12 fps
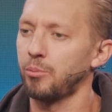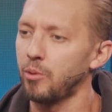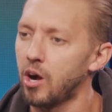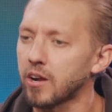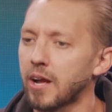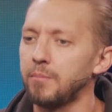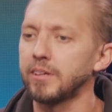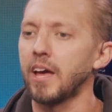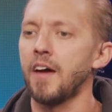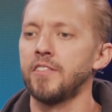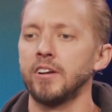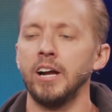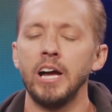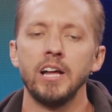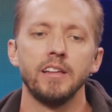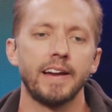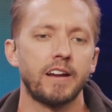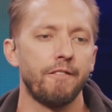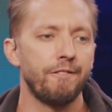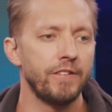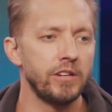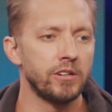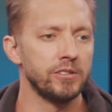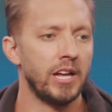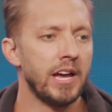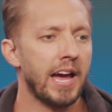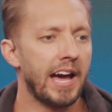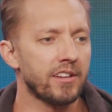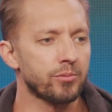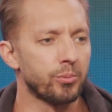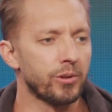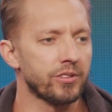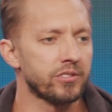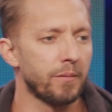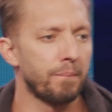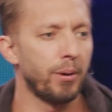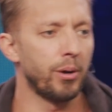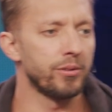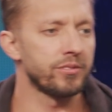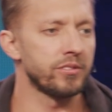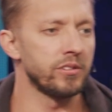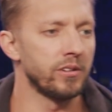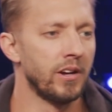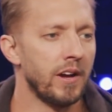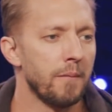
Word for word: when we all come together like a field as we're supposed to?